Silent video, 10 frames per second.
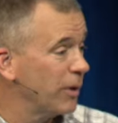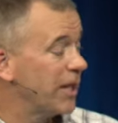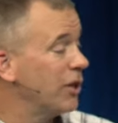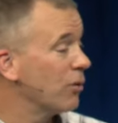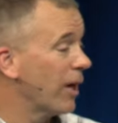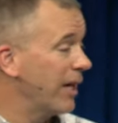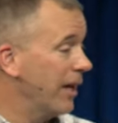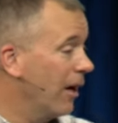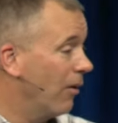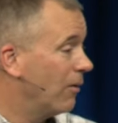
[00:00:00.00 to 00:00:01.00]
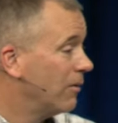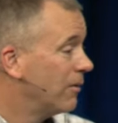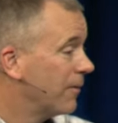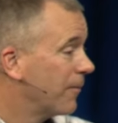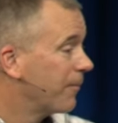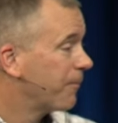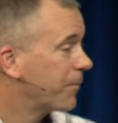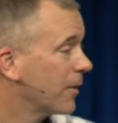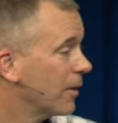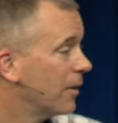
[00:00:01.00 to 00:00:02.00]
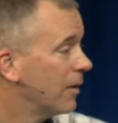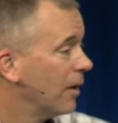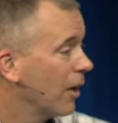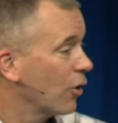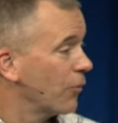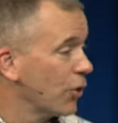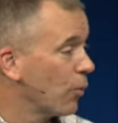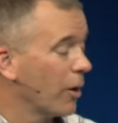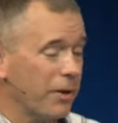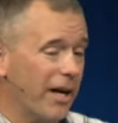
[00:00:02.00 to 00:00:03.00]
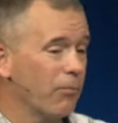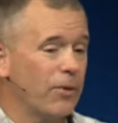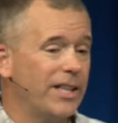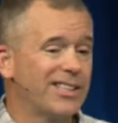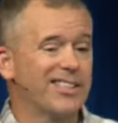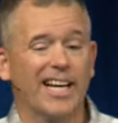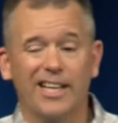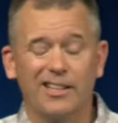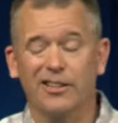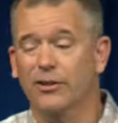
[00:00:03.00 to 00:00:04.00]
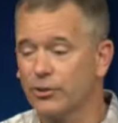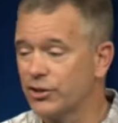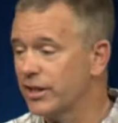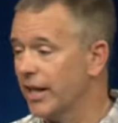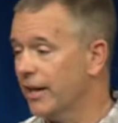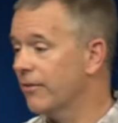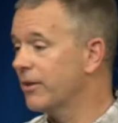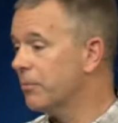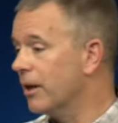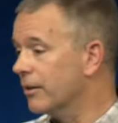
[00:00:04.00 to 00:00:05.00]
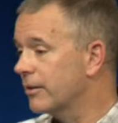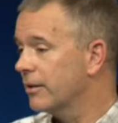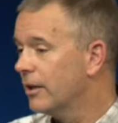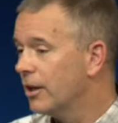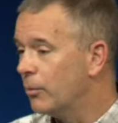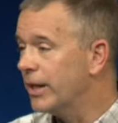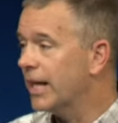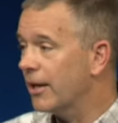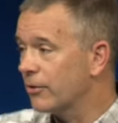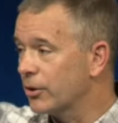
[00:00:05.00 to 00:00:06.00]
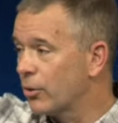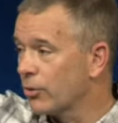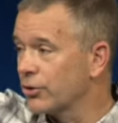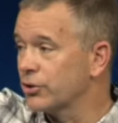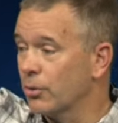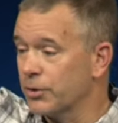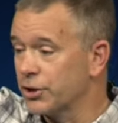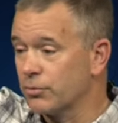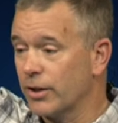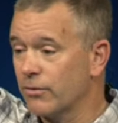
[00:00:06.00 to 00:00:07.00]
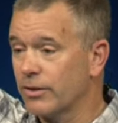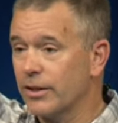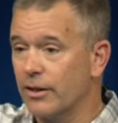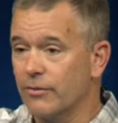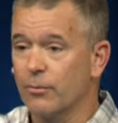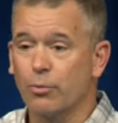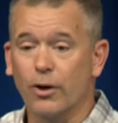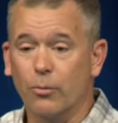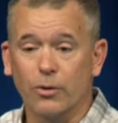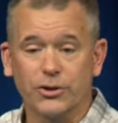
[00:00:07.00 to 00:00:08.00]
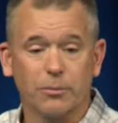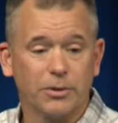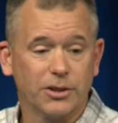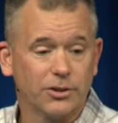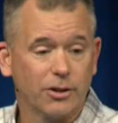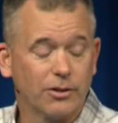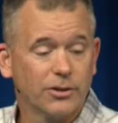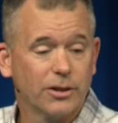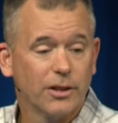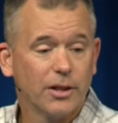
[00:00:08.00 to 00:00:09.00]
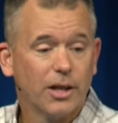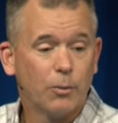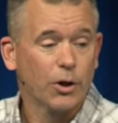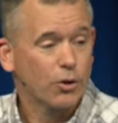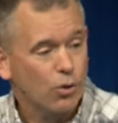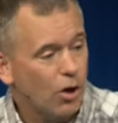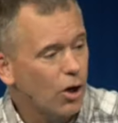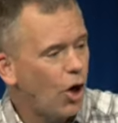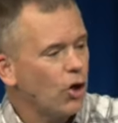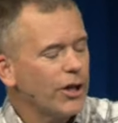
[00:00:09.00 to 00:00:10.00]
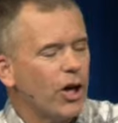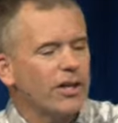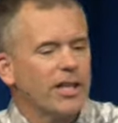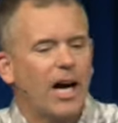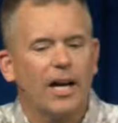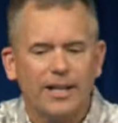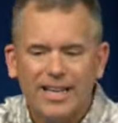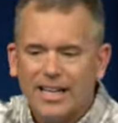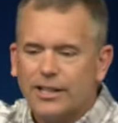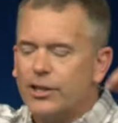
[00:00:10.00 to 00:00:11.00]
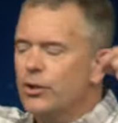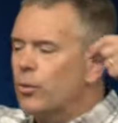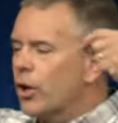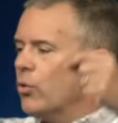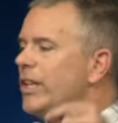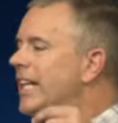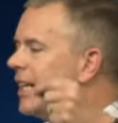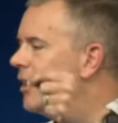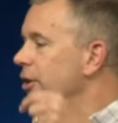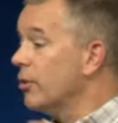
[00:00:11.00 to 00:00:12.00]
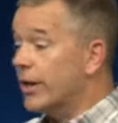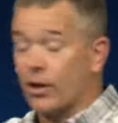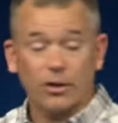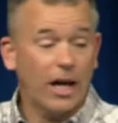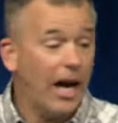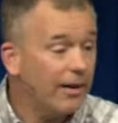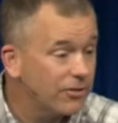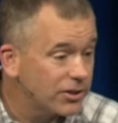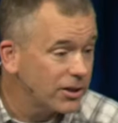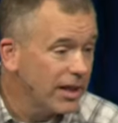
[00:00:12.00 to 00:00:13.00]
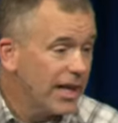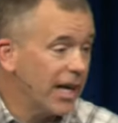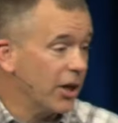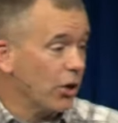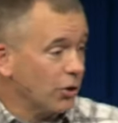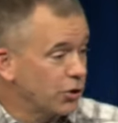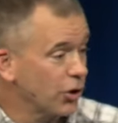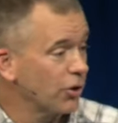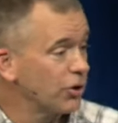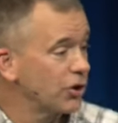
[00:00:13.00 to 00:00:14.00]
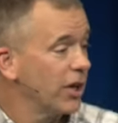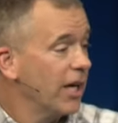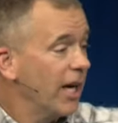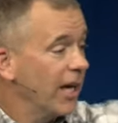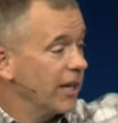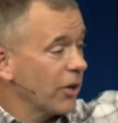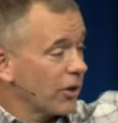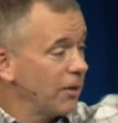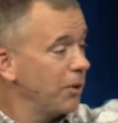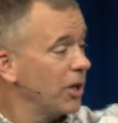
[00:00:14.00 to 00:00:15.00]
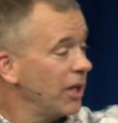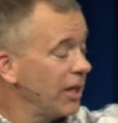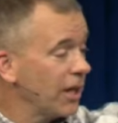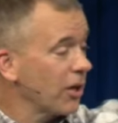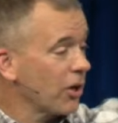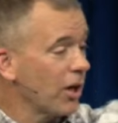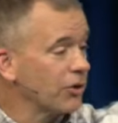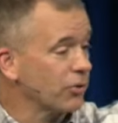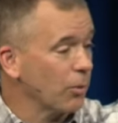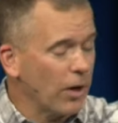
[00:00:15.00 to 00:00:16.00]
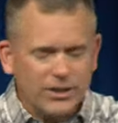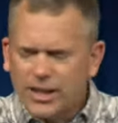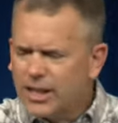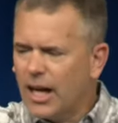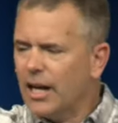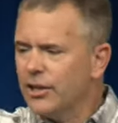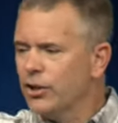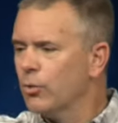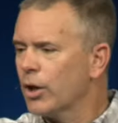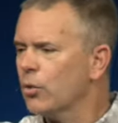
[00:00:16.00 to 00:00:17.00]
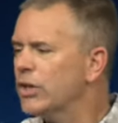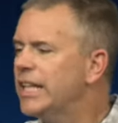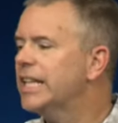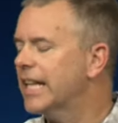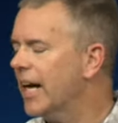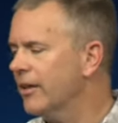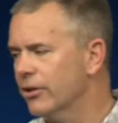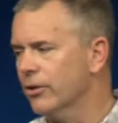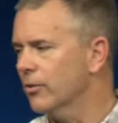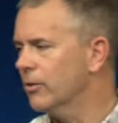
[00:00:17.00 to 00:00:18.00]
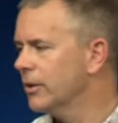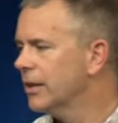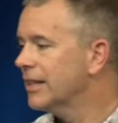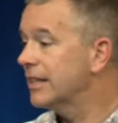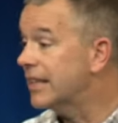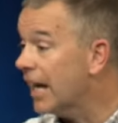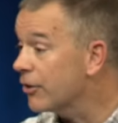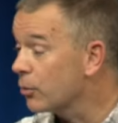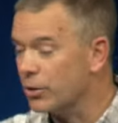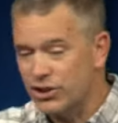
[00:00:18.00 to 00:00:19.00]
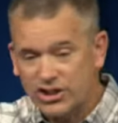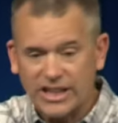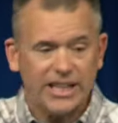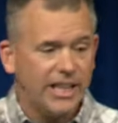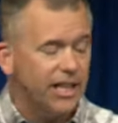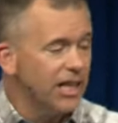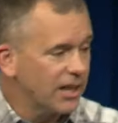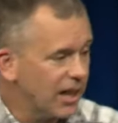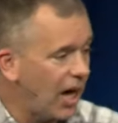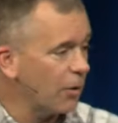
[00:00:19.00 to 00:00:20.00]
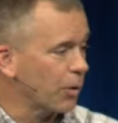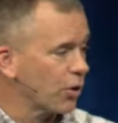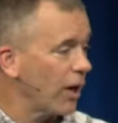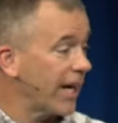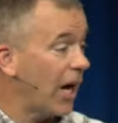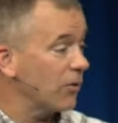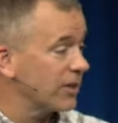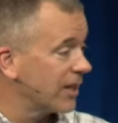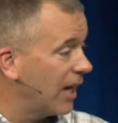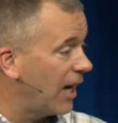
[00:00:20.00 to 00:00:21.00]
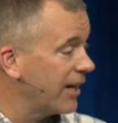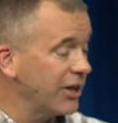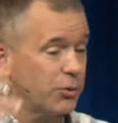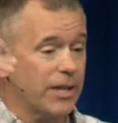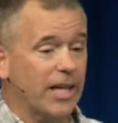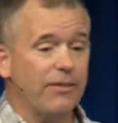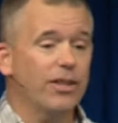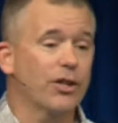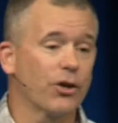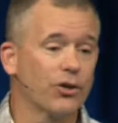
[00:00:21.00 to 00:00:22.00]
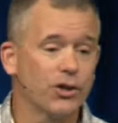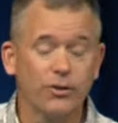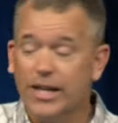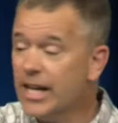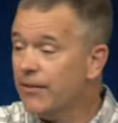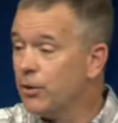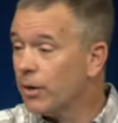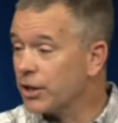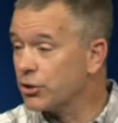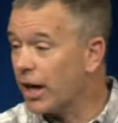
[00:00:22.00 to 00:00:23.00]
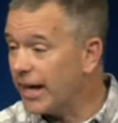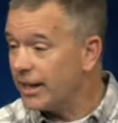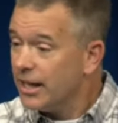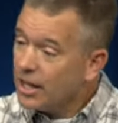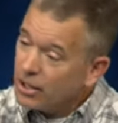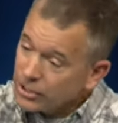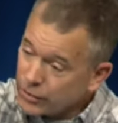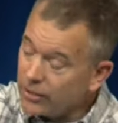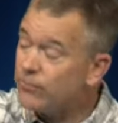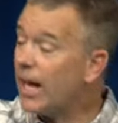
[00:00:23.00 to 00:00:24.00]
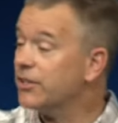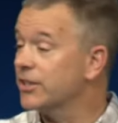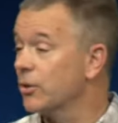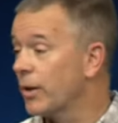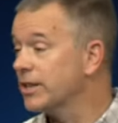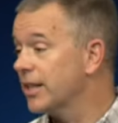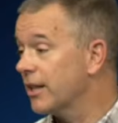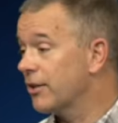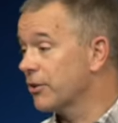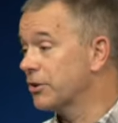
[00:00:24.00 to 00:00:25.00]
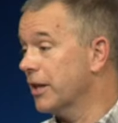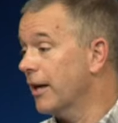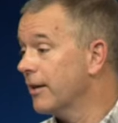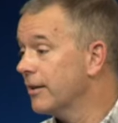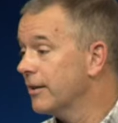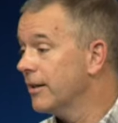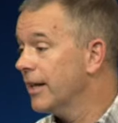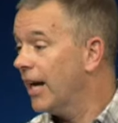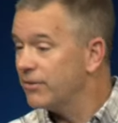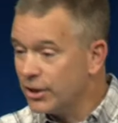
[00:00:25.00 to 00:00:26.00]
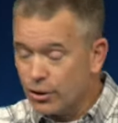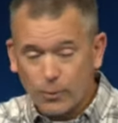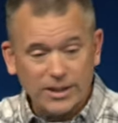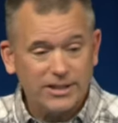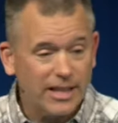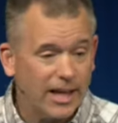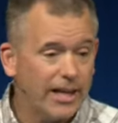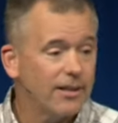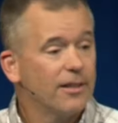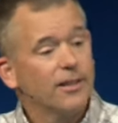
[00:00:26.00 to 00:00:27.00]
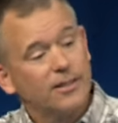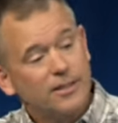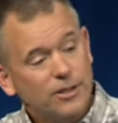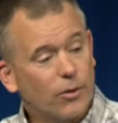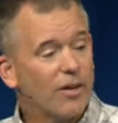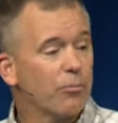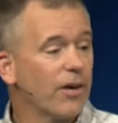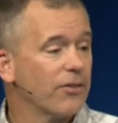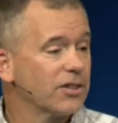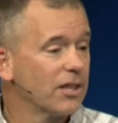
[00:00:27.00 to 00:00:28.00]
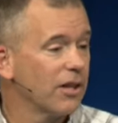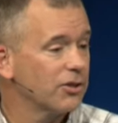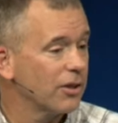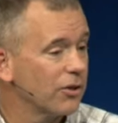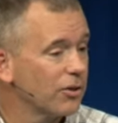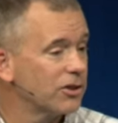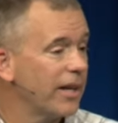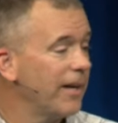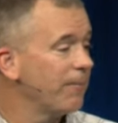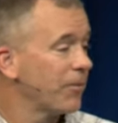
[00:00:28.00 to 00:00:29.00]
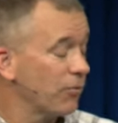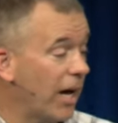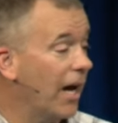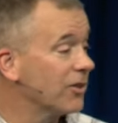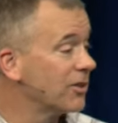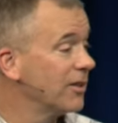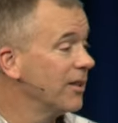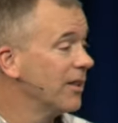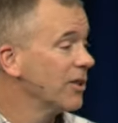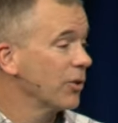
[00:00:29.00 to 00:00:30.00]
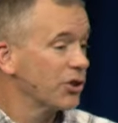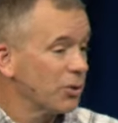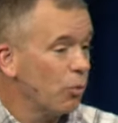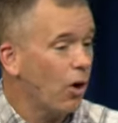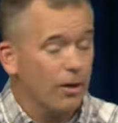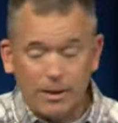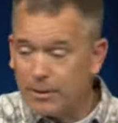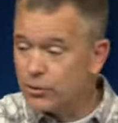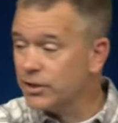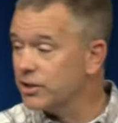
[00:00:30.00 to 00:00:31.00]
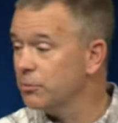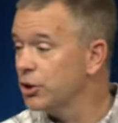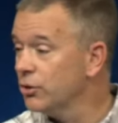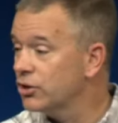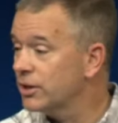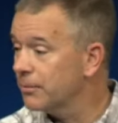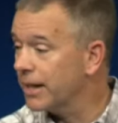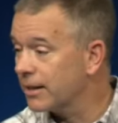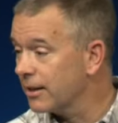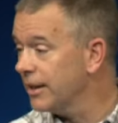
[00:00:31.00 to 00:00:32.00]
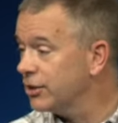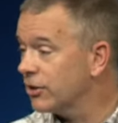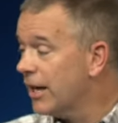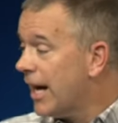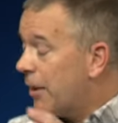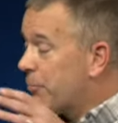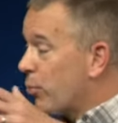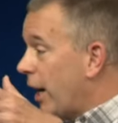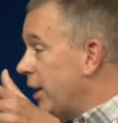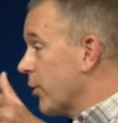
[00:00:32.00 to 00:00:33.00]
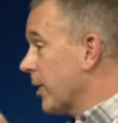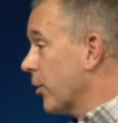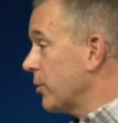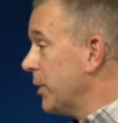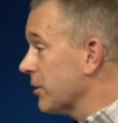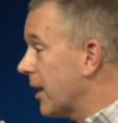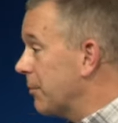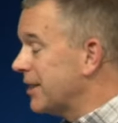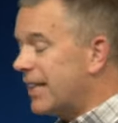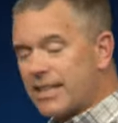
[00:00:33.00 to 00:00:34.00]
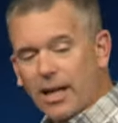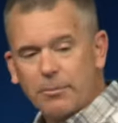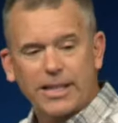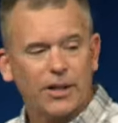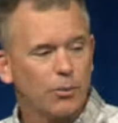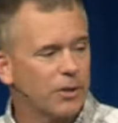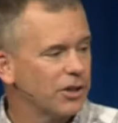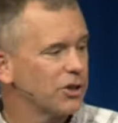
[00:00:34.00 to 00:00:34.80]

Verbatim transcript: we can do right now. I don't know if you're aware, but every second Thursday of the month, we gather in Cornerstone, which is right over there for prayer and worship as a church. We are calling on God to do what only He can do in our lives and in our church and in our community and in our country. We're asking God to do what only He can do. Together, we're seeking God. We're crying out to God. And this week, I'd even encourage you if you want to try it, try fasting Wednesday to Thursday. Have dinner Wednesday night. Don't have breakfast and lunch on Thursday. Fast drink some water, maybe drink some juice to make it a little easier, and pray during those meal times, and then come together with us